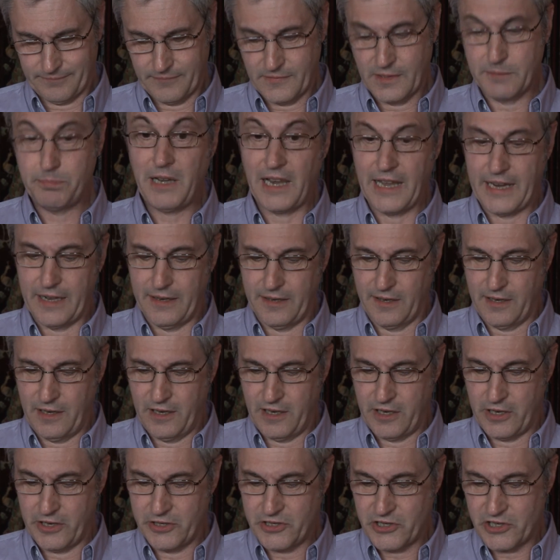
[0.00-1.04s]
The plane
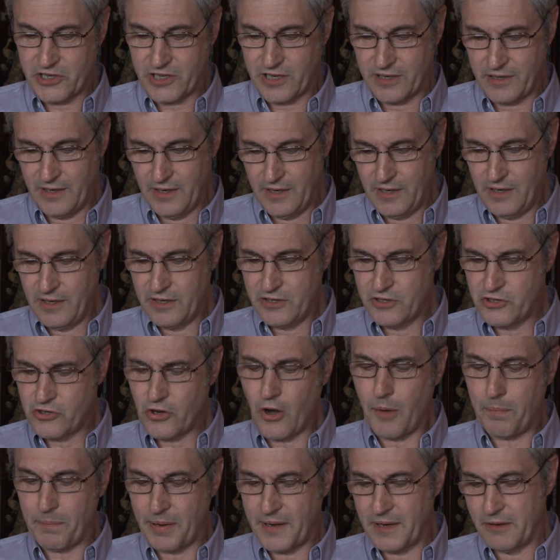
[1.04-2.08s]
lurched,
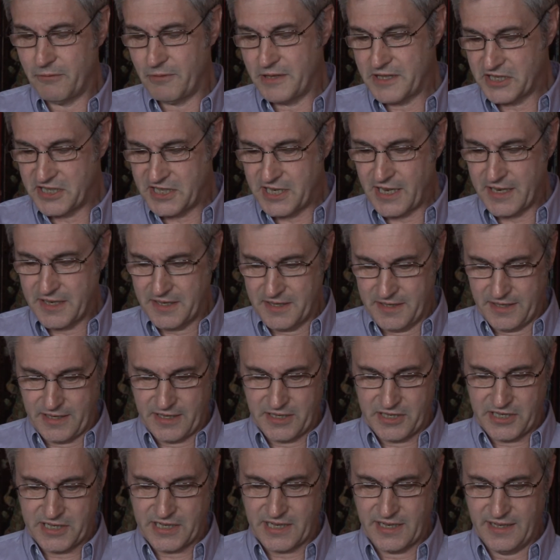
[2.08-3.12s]
dropping with a
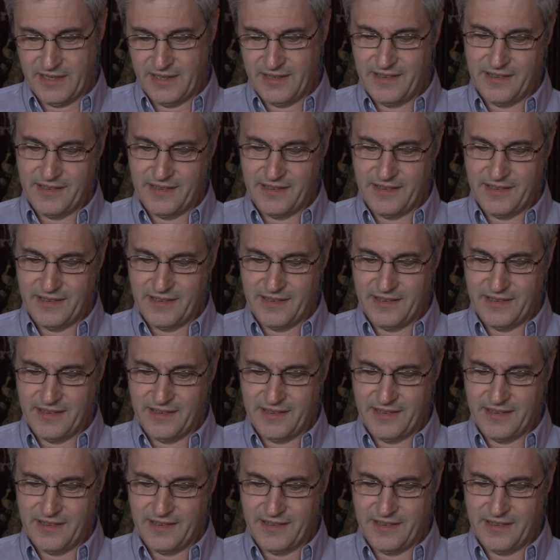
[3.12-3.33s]
suddenness